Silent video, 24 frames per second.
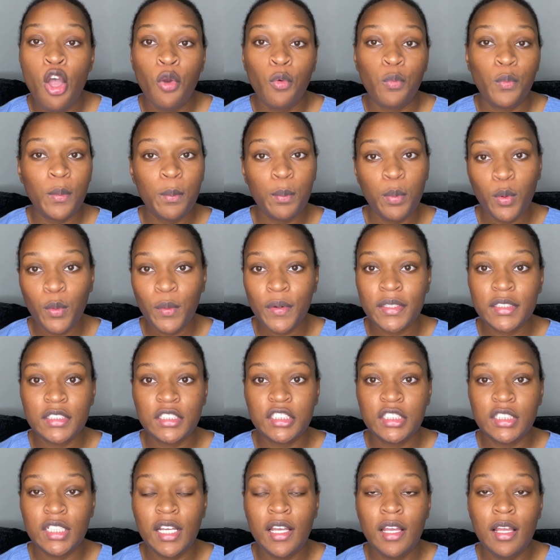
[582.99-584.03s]
report
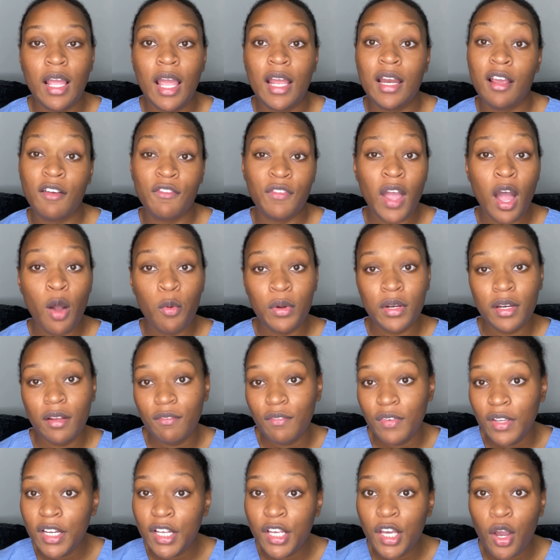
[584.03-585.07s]
sheet and if y'all want a
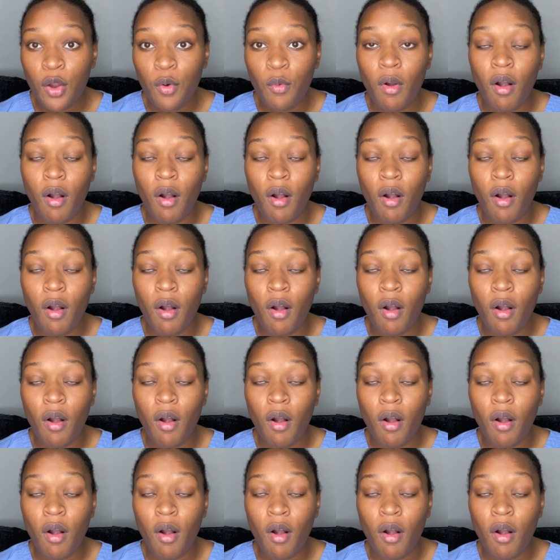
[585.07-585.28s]
video